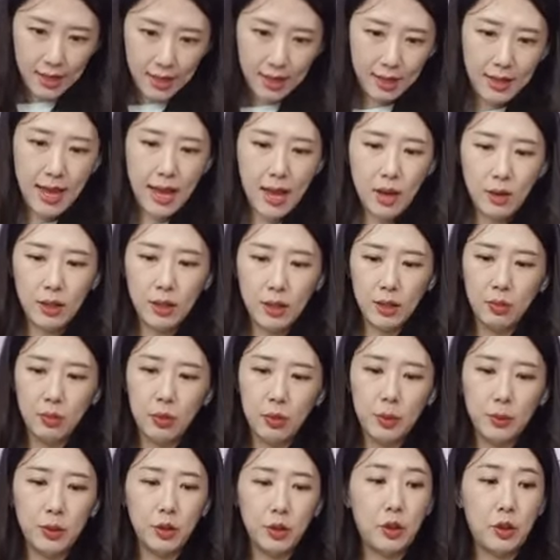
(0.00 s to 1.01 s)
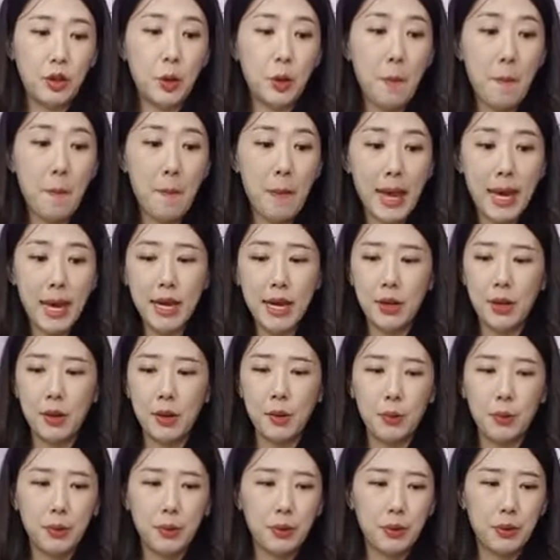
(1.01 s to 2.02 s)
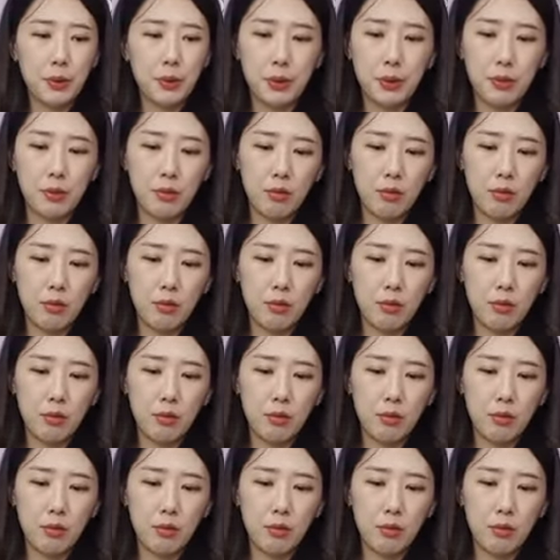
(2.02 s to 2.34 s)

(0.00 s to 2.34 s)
Now let's move on to tomatoes.